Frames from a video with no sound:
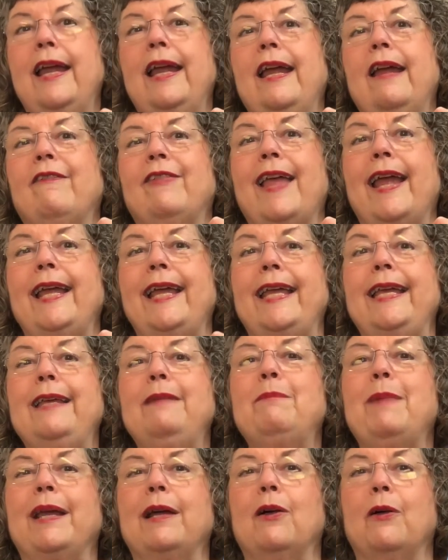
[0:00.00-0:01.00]
if they
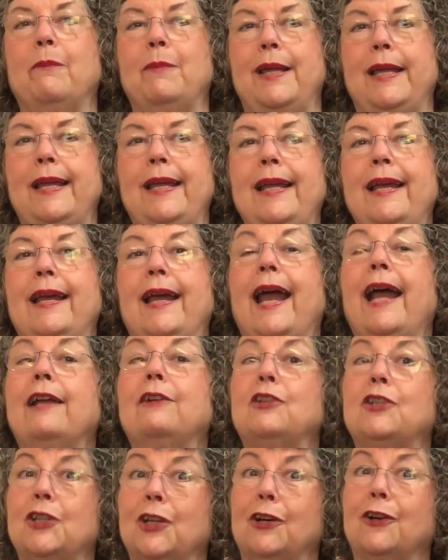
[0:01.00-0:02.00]
email me
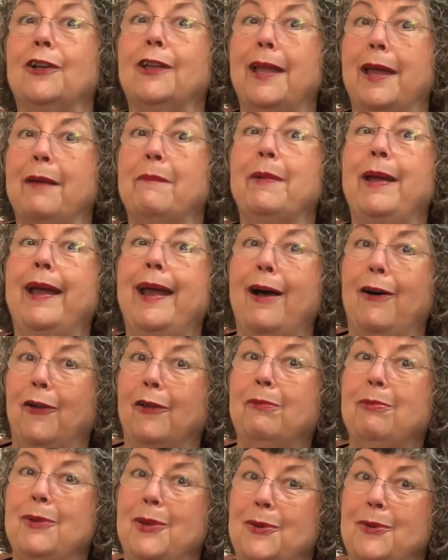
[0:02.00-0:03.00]
at
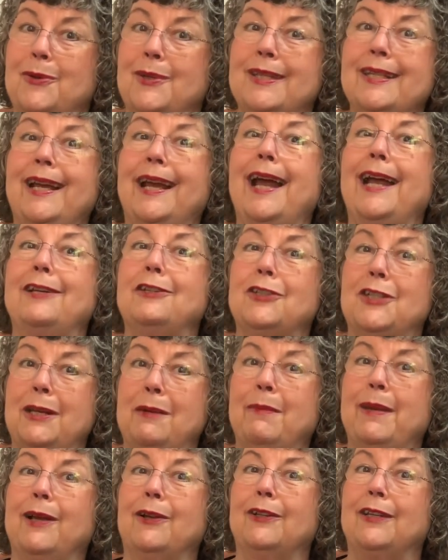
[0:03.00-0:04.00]

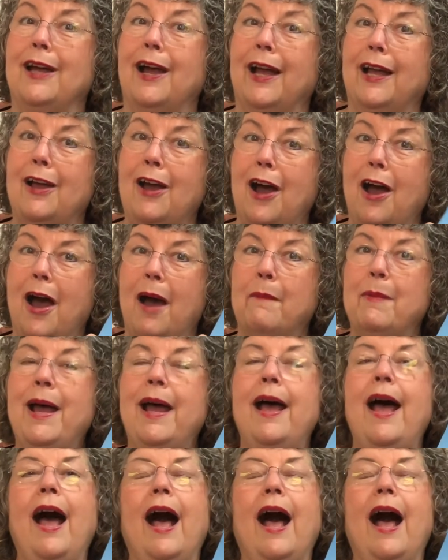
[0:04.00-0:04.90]
CherylMHealthMuse@gmail.com,